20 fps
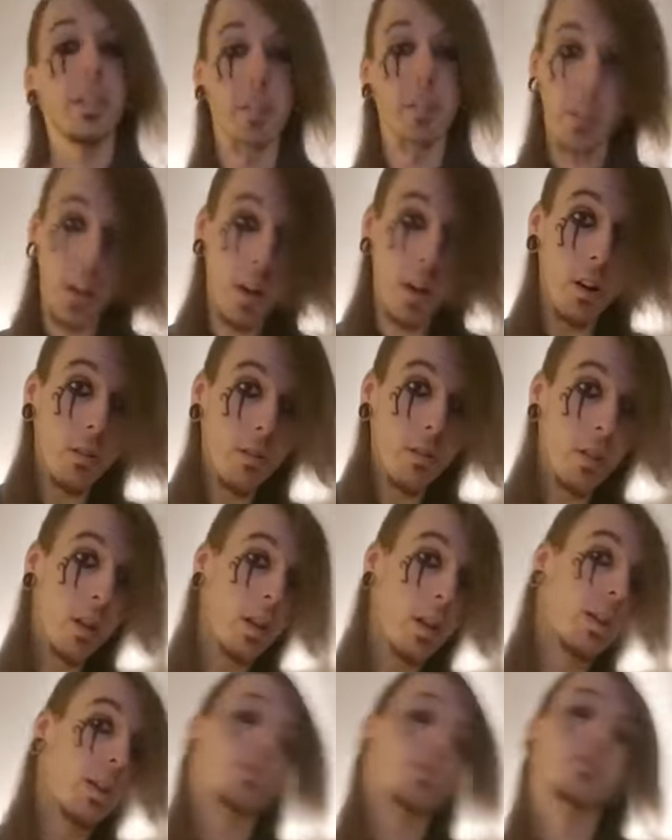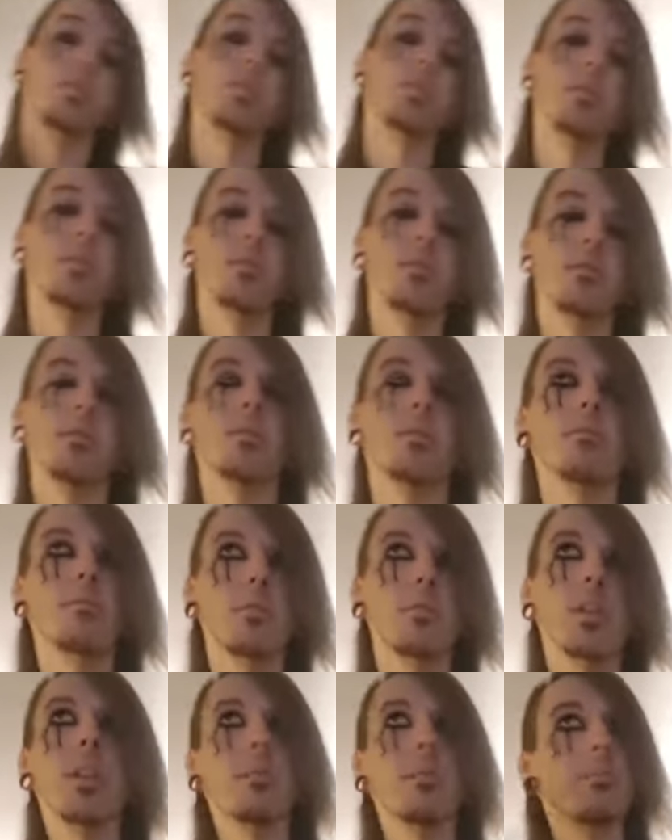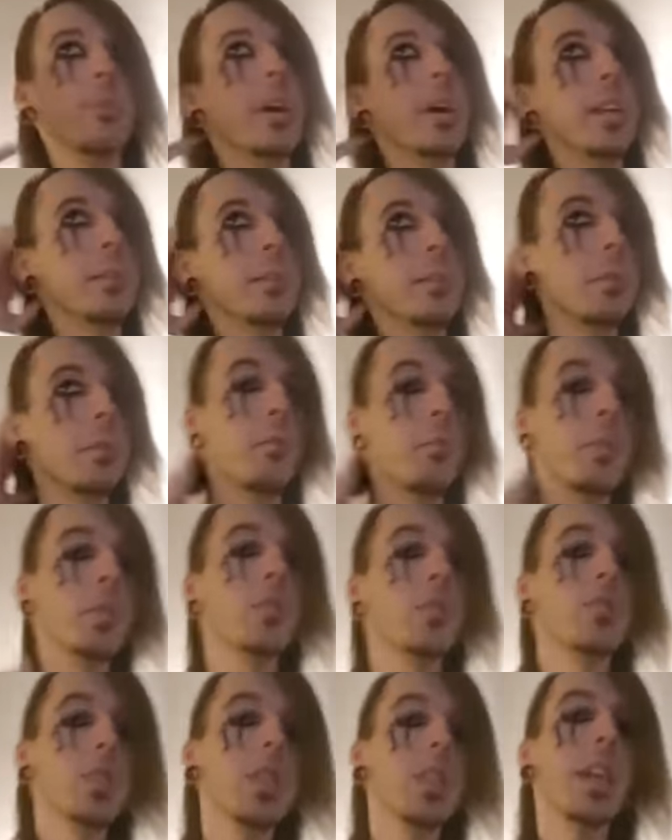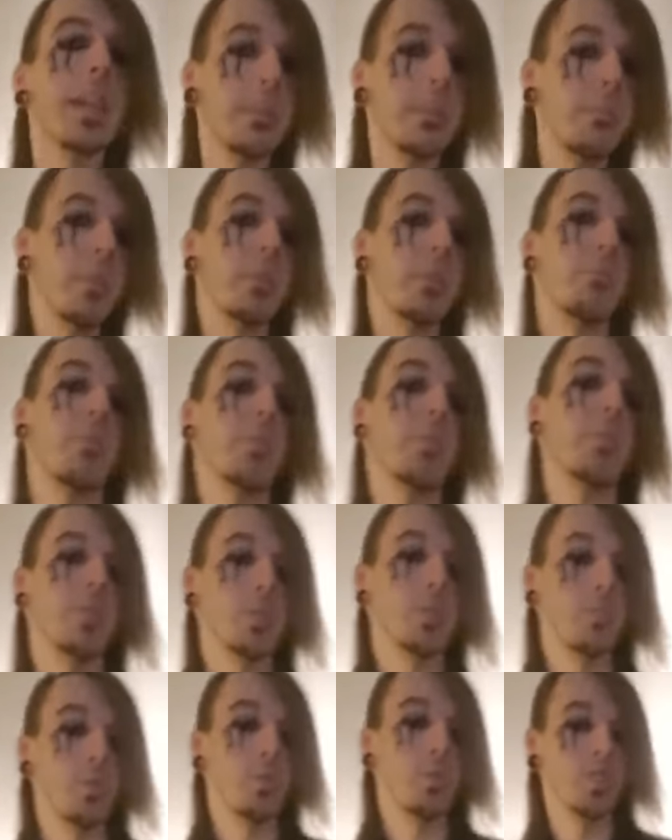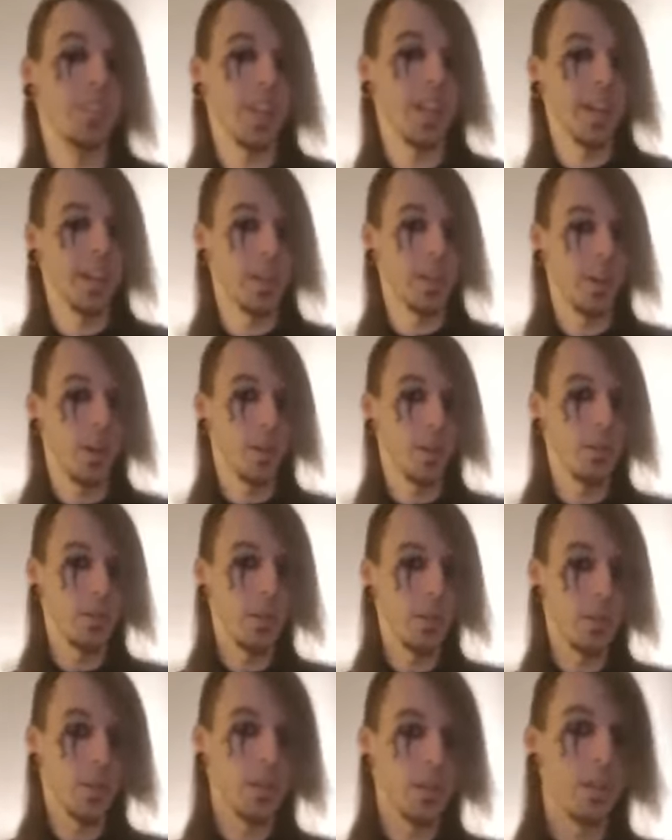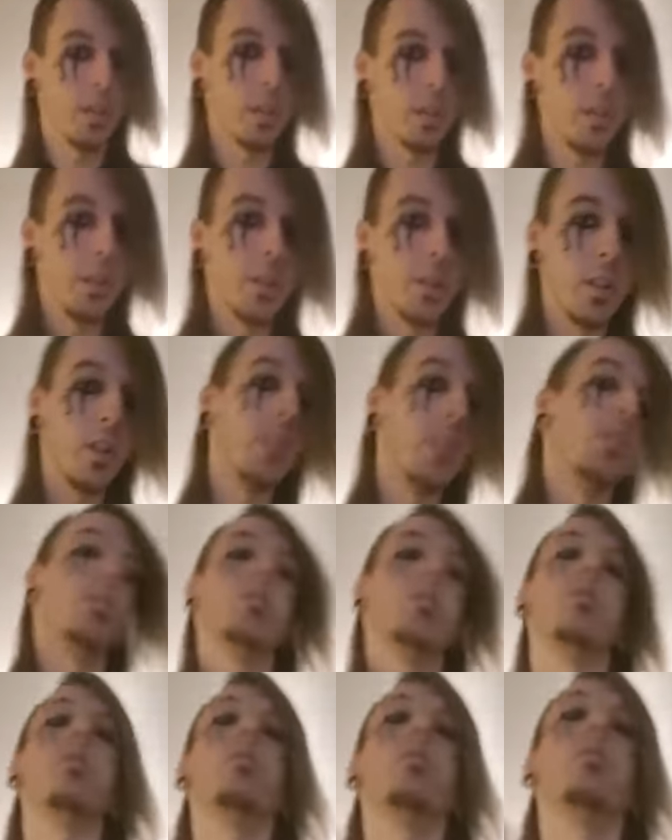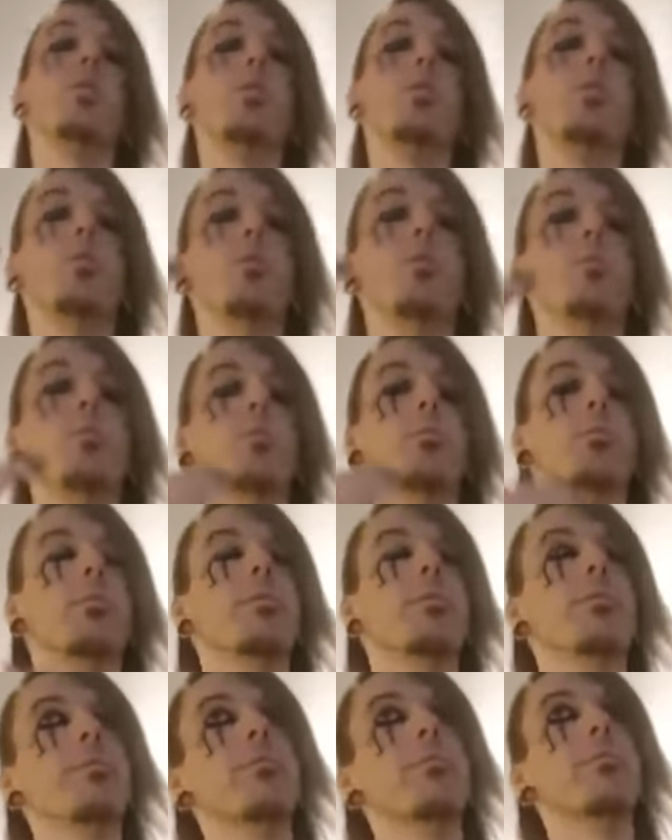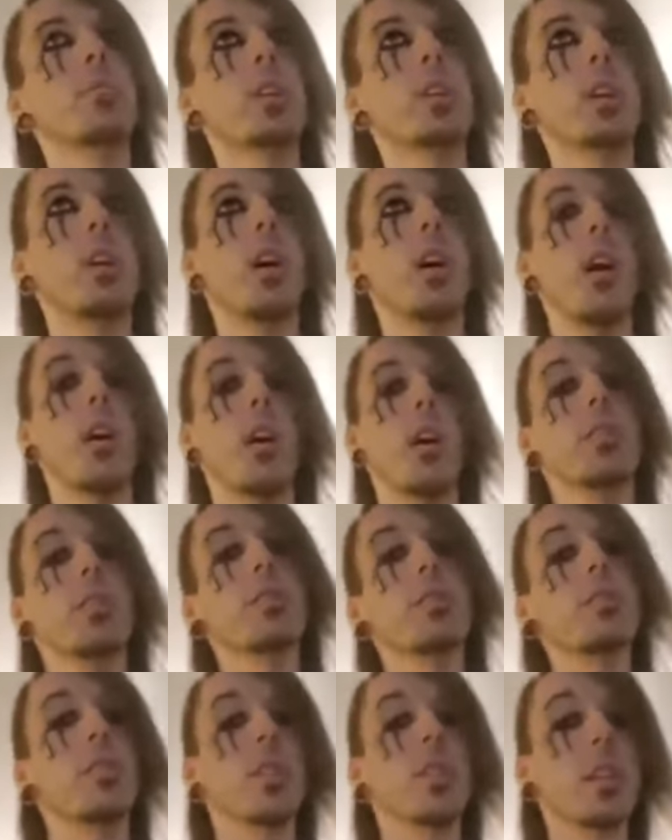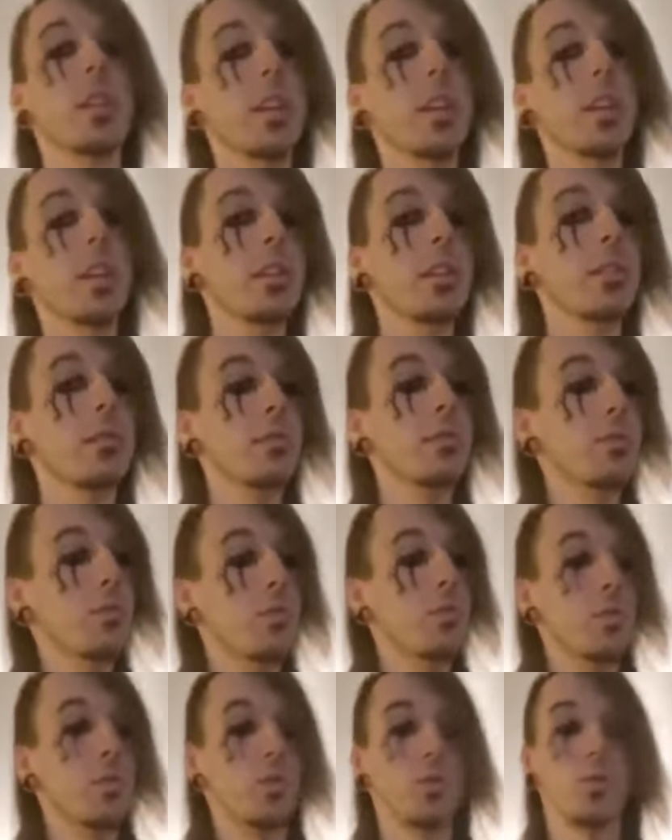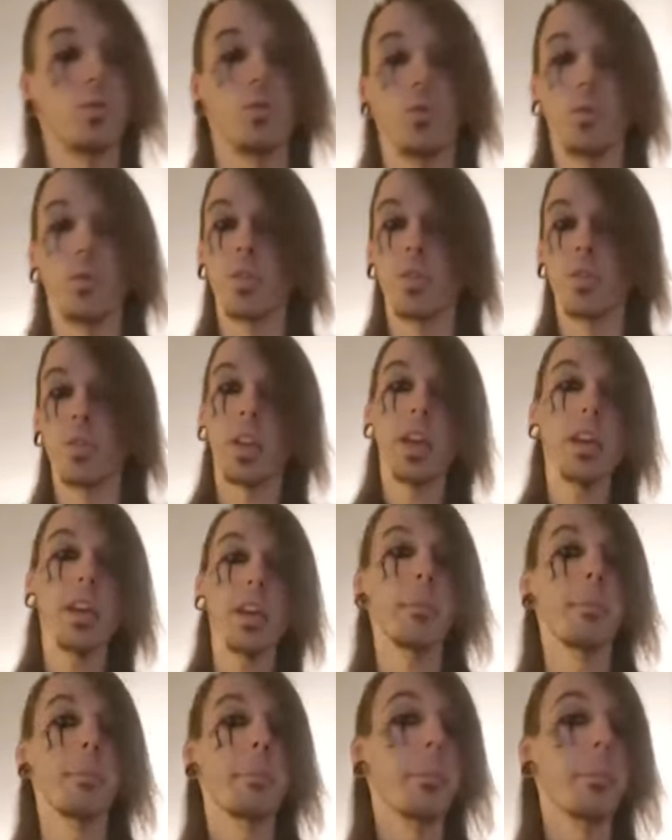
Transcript: know. Well, not many people, but there's a lot of people in this world that I know who honestly do the same,